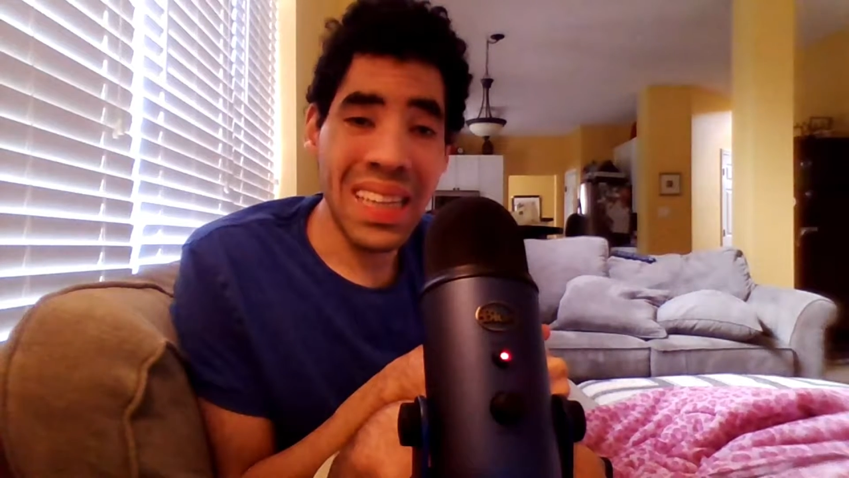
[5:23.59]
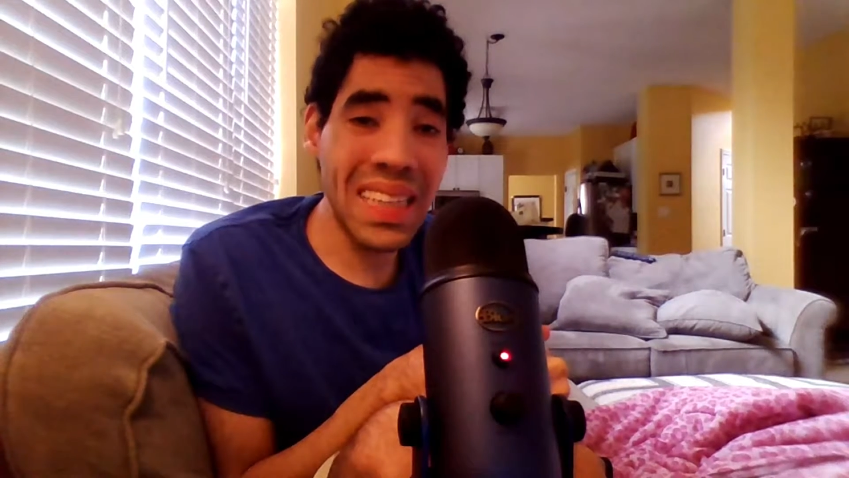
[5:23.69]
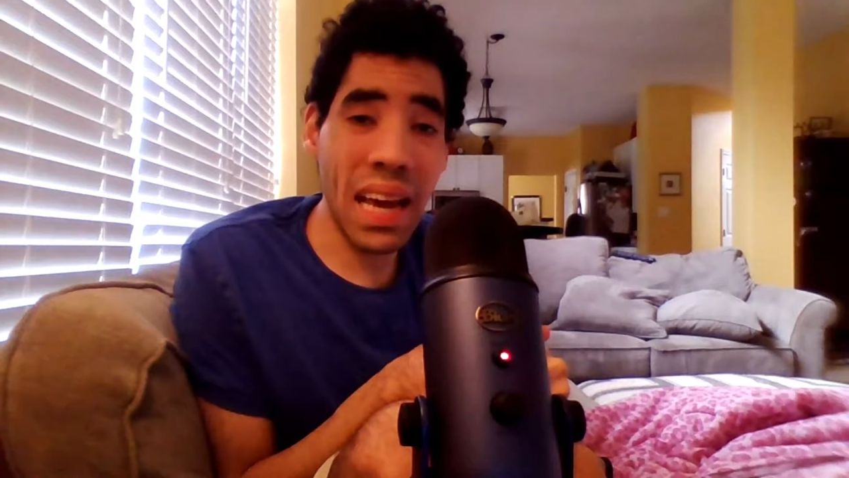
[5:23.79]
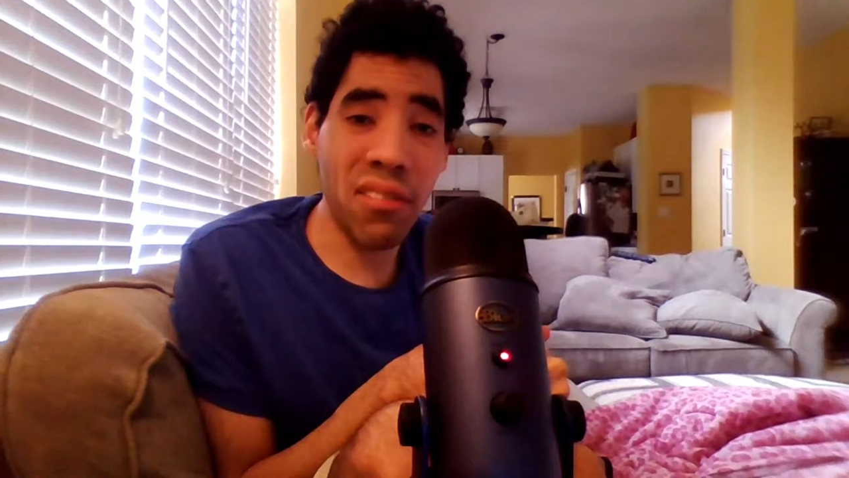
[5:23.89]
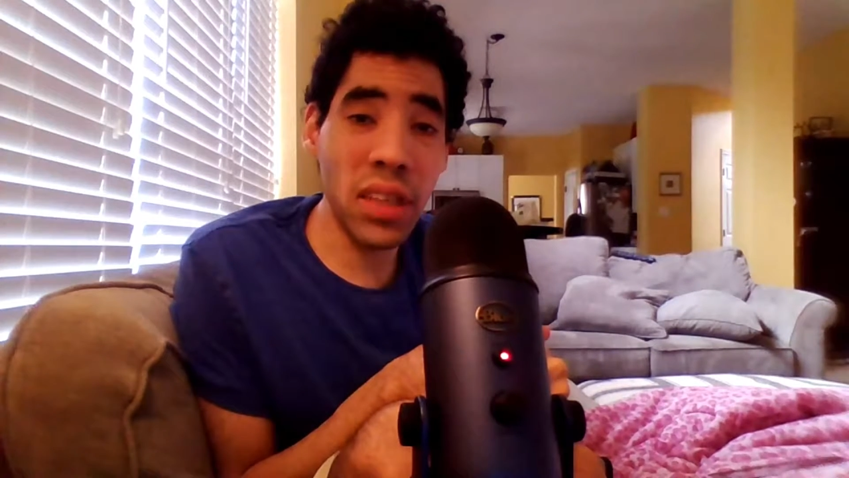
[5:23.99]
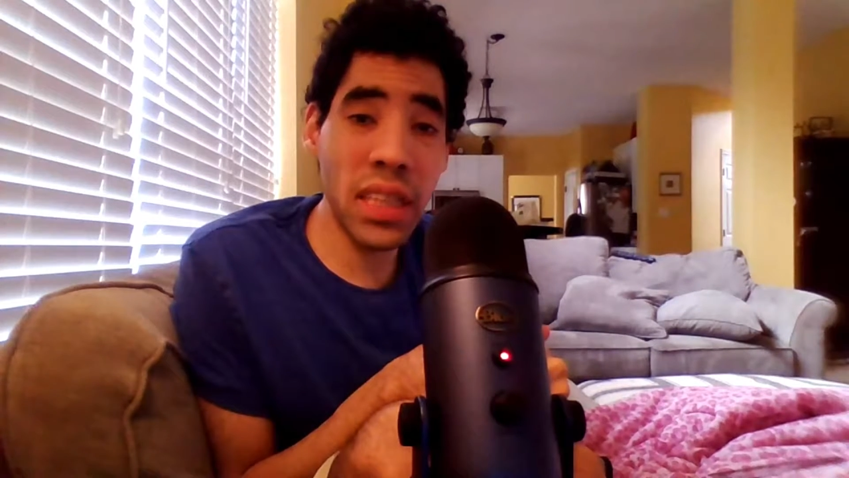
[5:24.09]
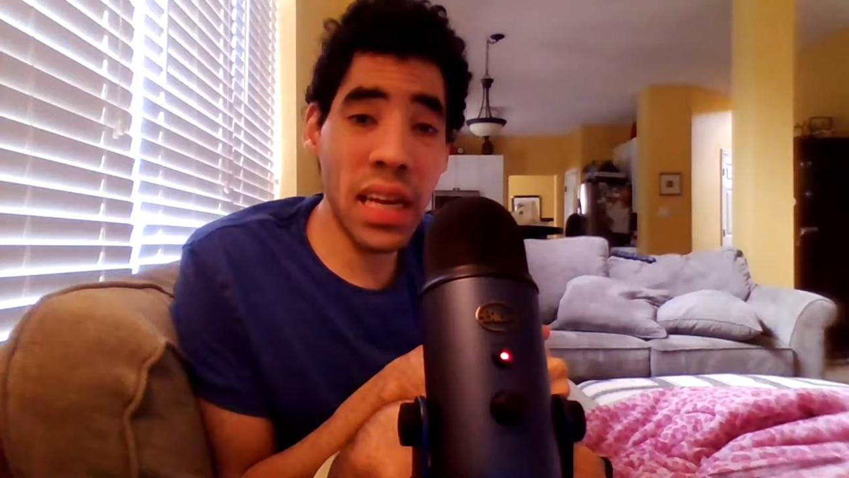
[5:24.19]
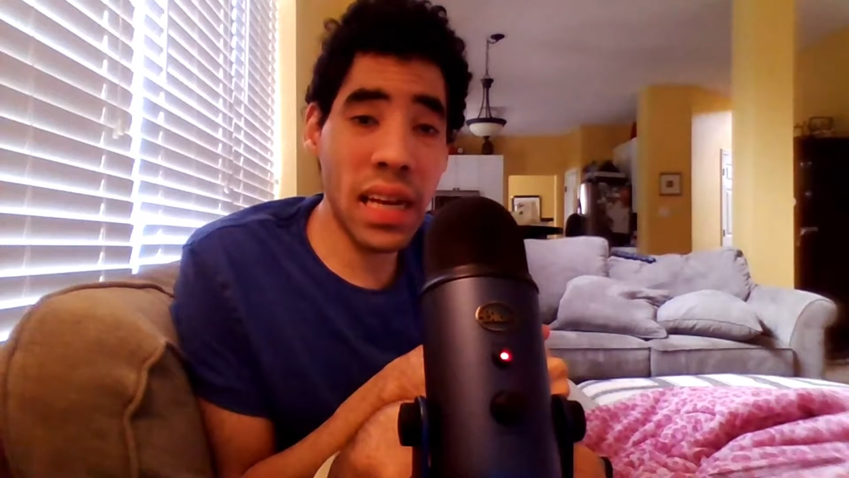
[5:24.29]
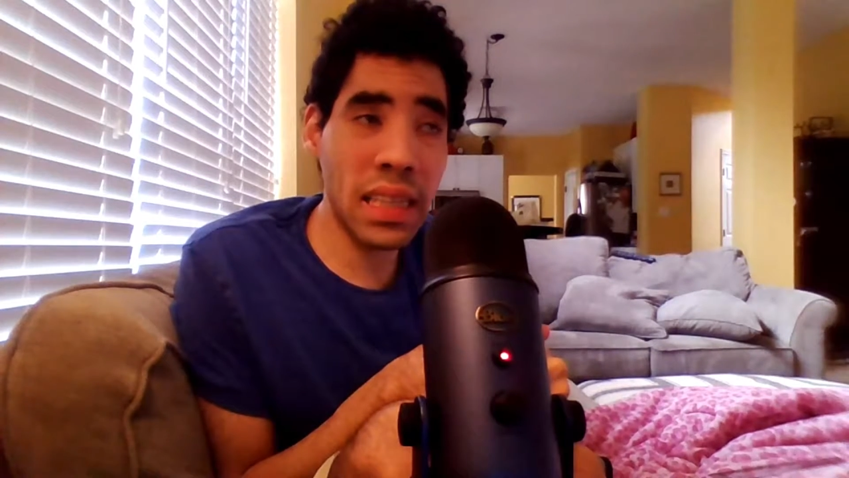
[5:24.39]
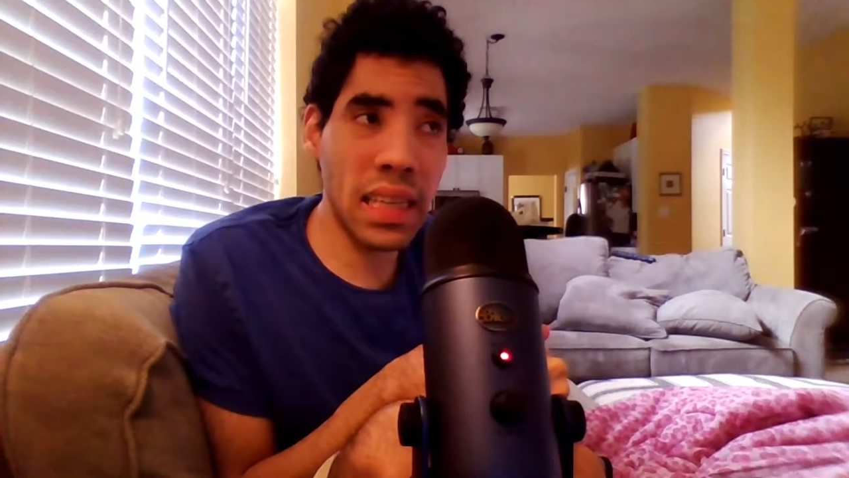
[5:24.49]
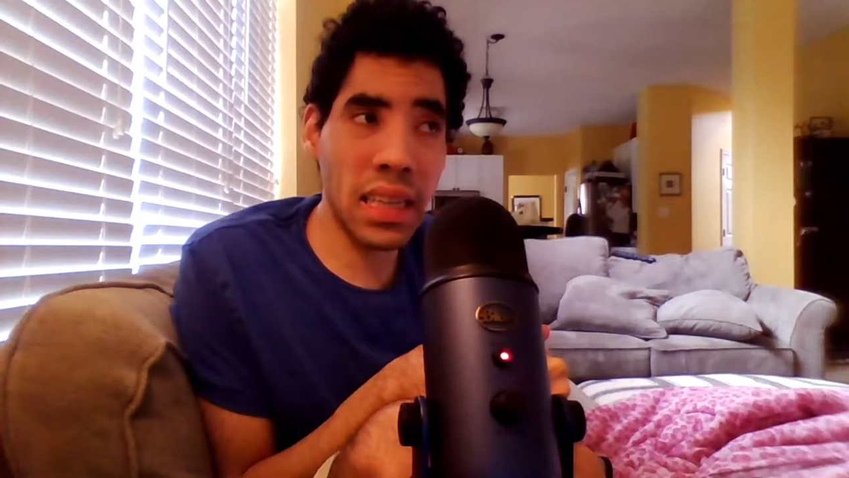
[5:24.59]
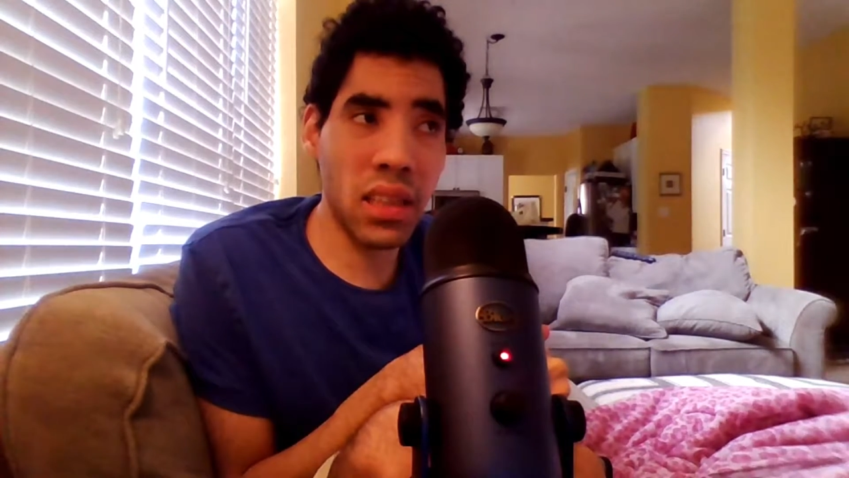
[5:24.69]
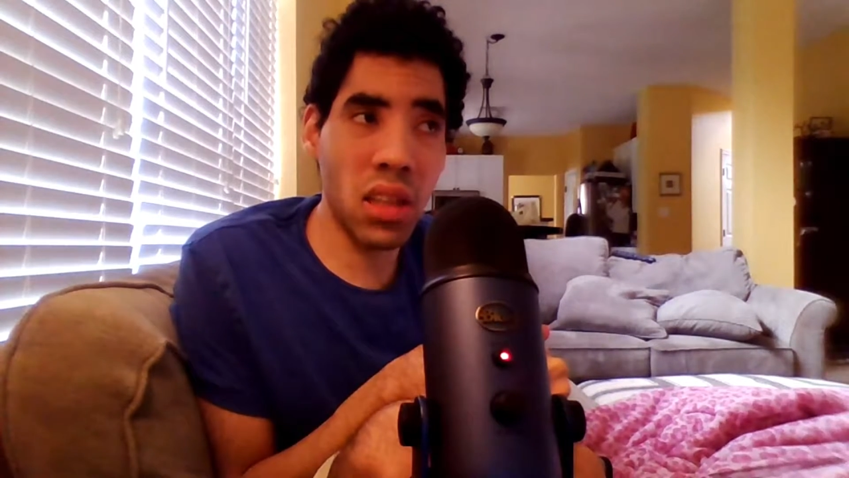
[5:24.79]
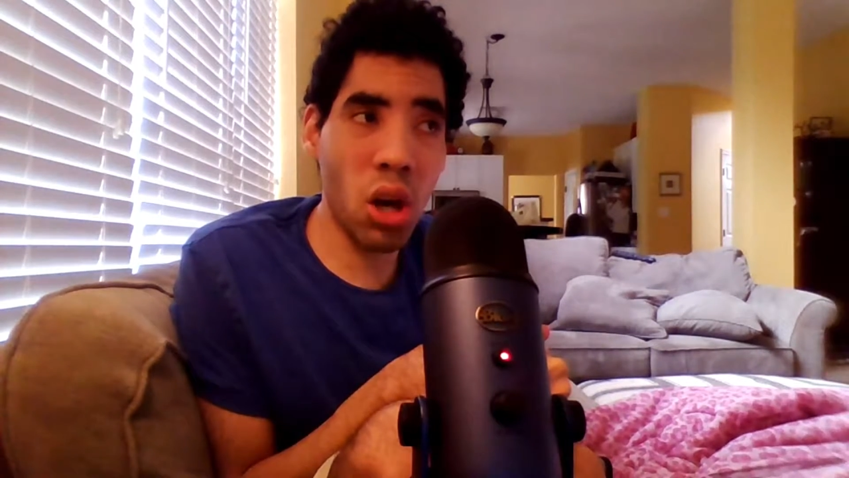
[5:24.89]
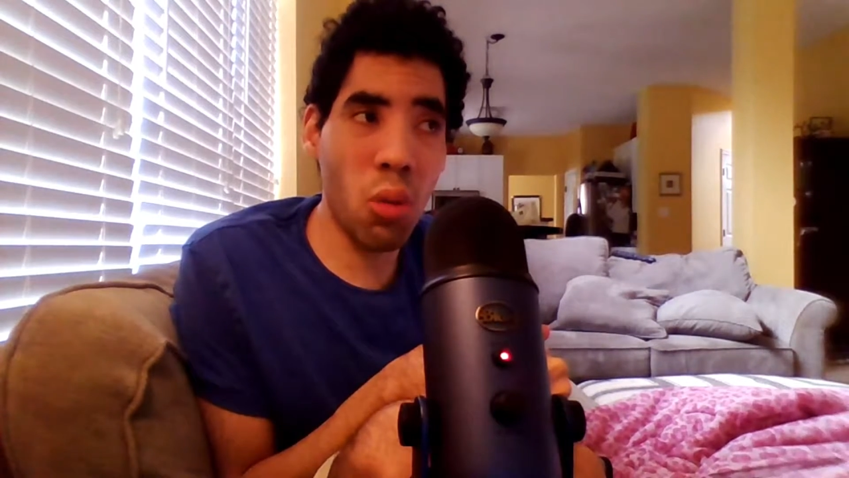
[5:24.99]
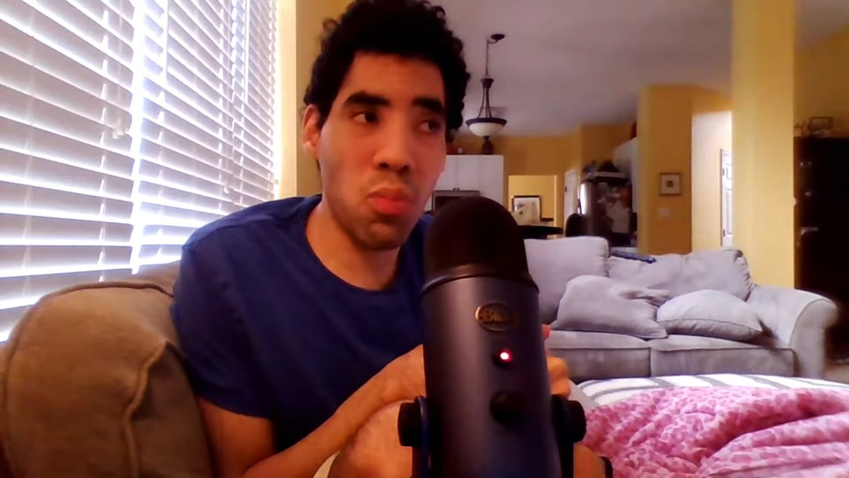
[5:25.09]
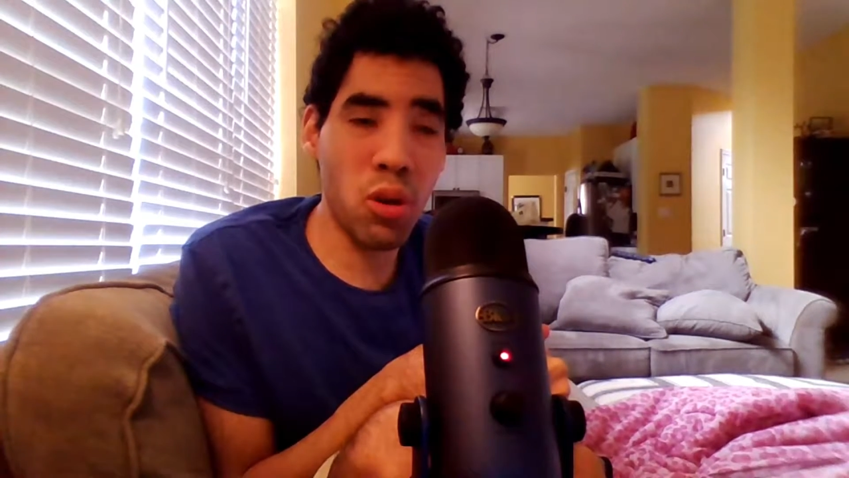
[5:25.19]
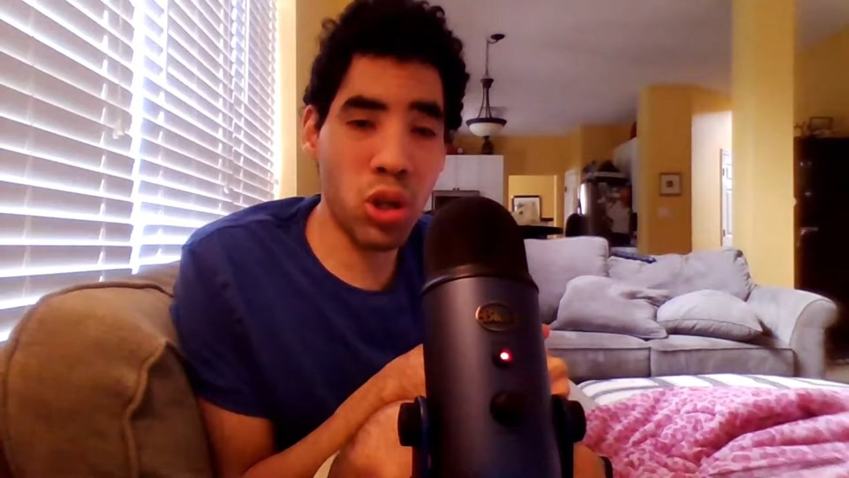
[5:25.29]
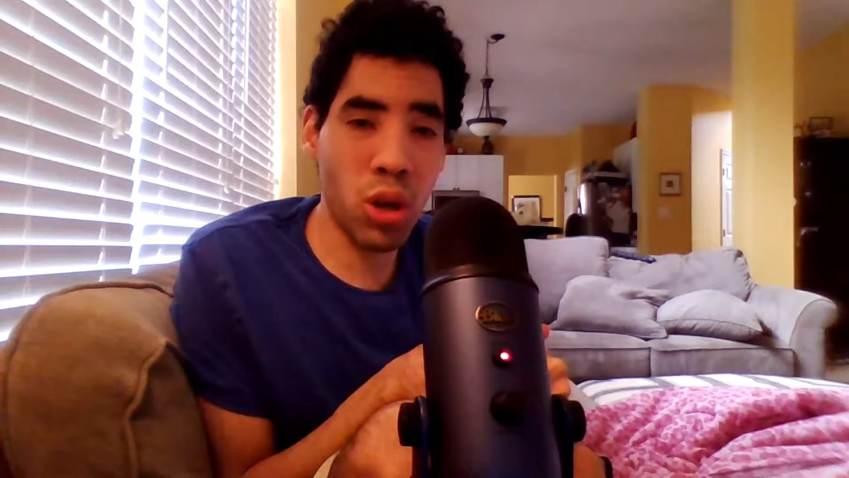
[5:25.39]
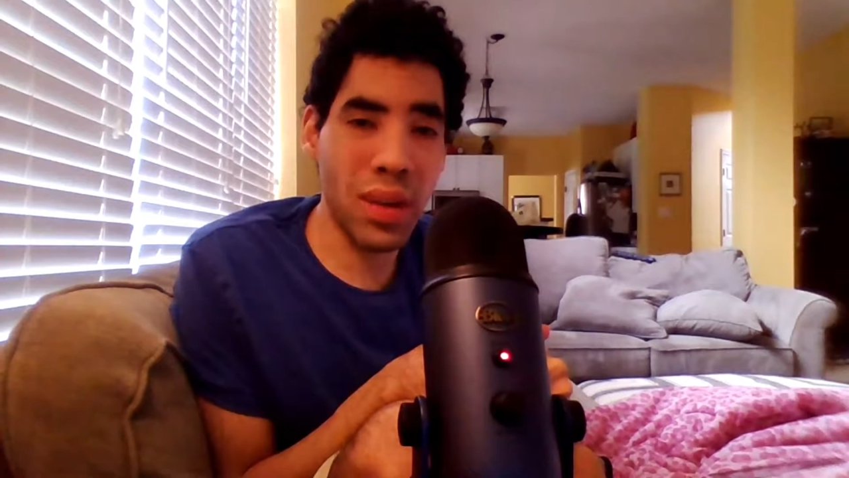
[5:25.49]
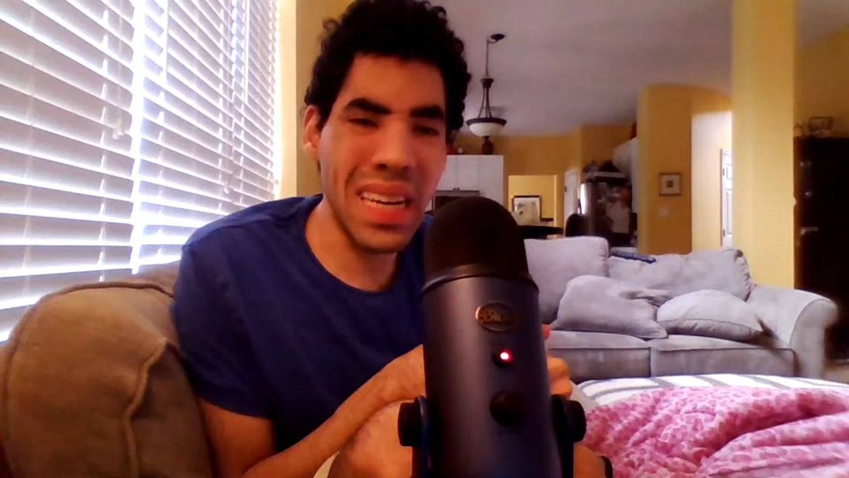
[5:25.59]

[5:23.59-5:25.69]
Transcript: Yeah, Mr. X is no pushover.